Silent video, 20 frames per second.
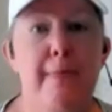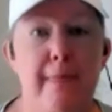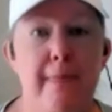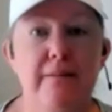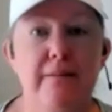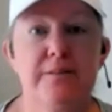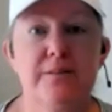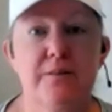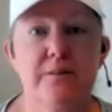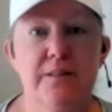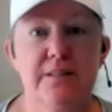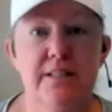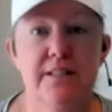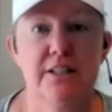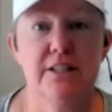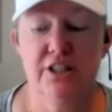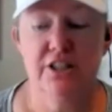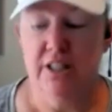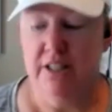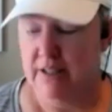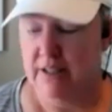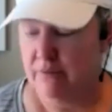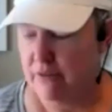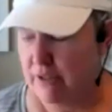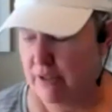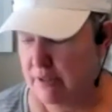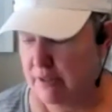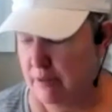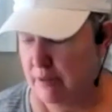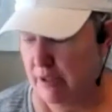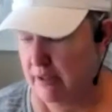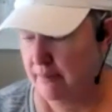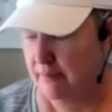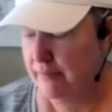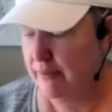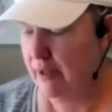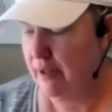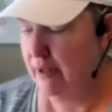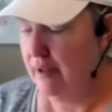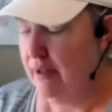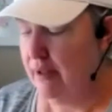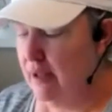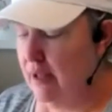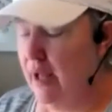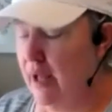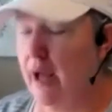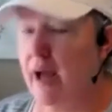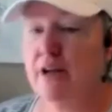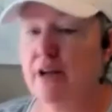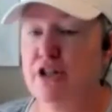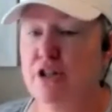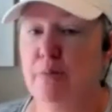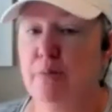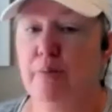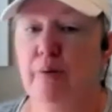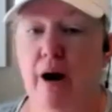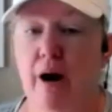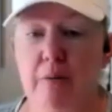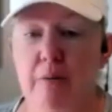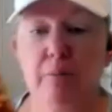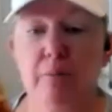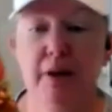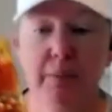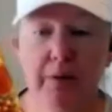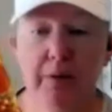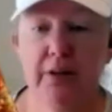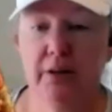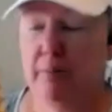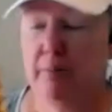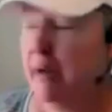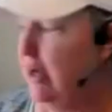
That's all the stitching I did for this month. I should probably put a